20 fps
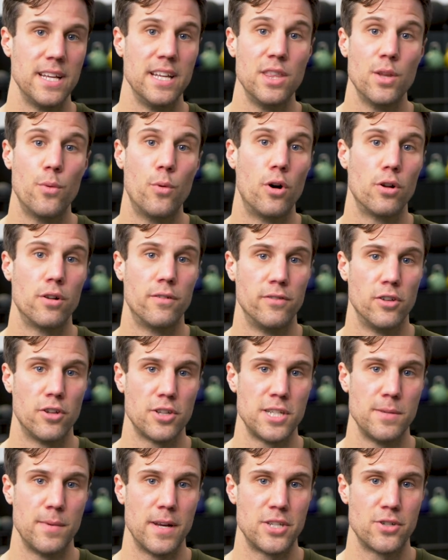in the world of
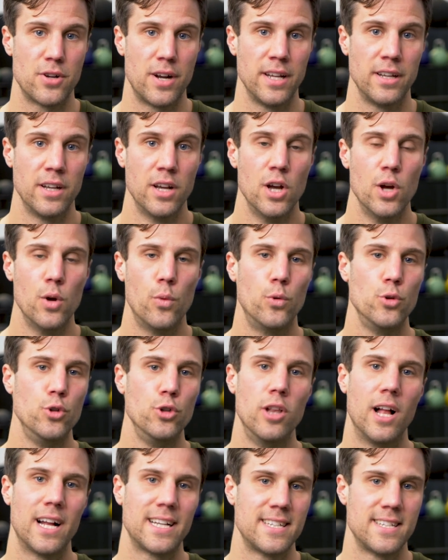velocity-based training would
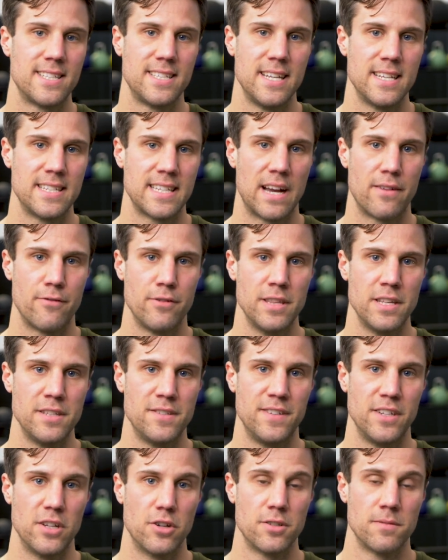you like to see us cover in these
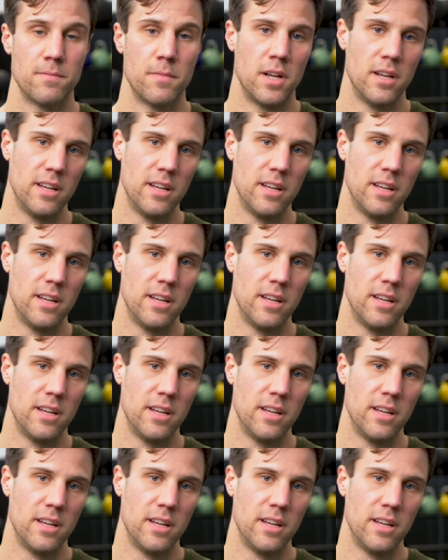videos?